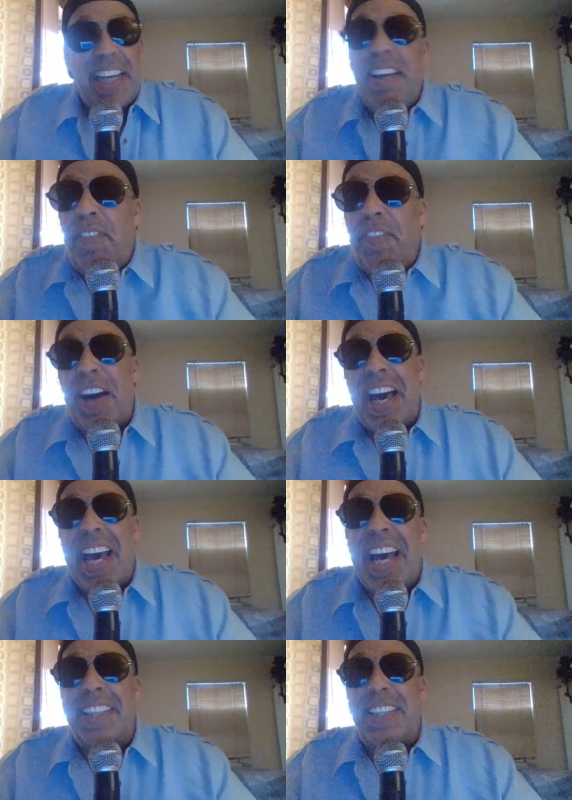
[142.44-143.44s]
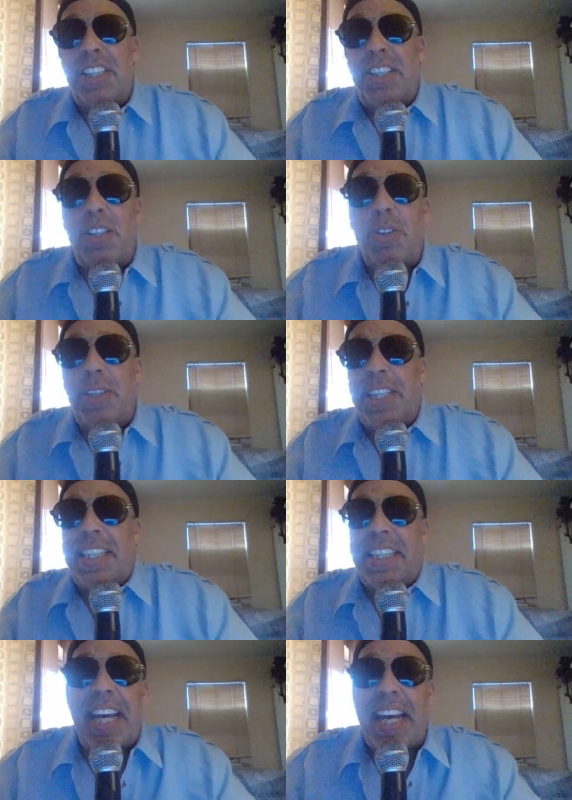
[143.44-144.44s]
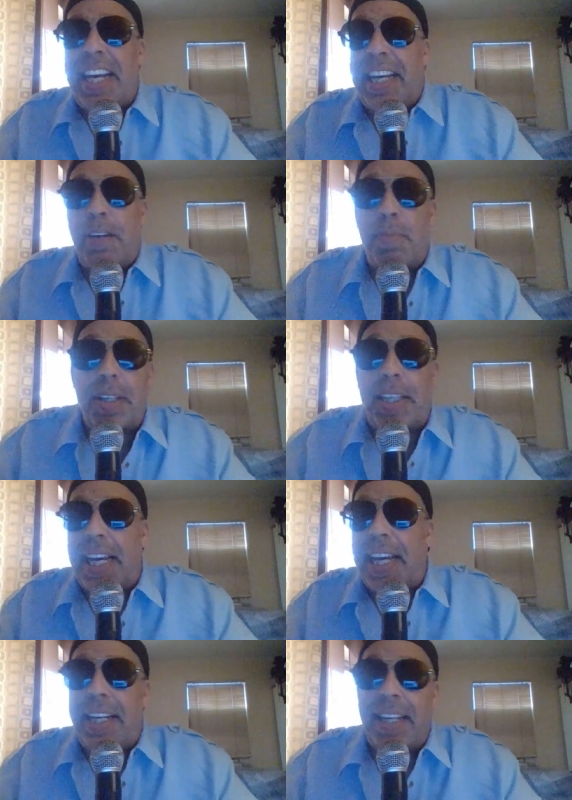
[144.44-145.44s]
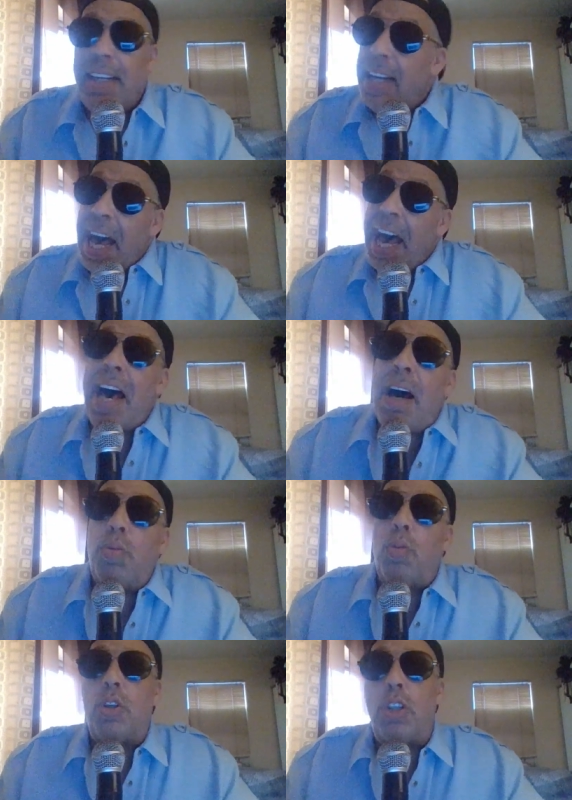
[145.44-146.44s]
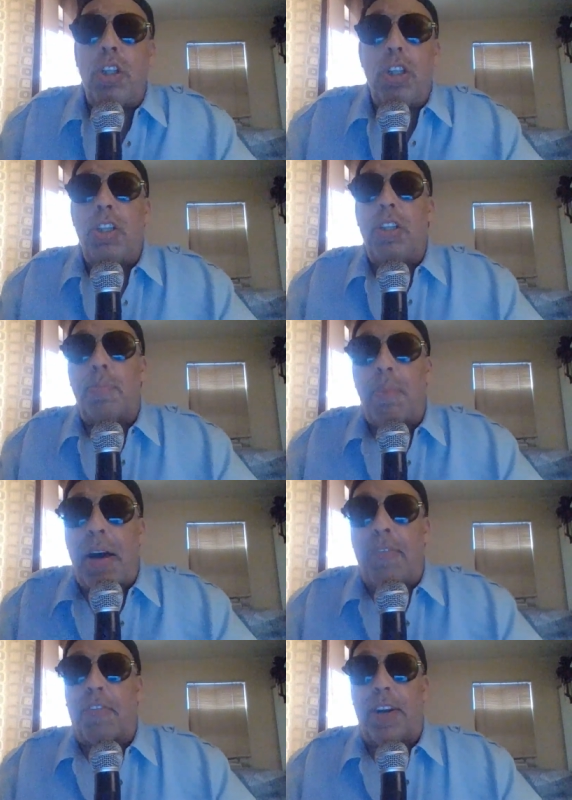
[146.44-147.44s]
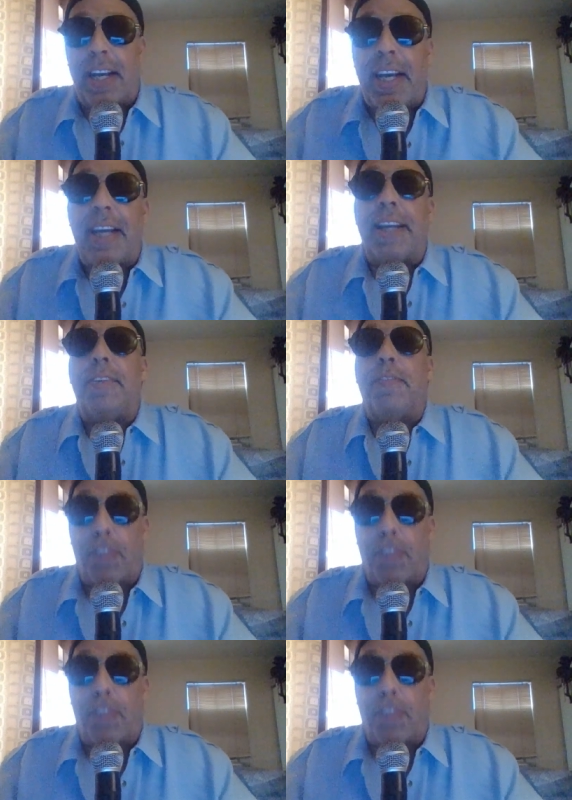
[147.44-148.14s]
if I had to do the same again, how would my friend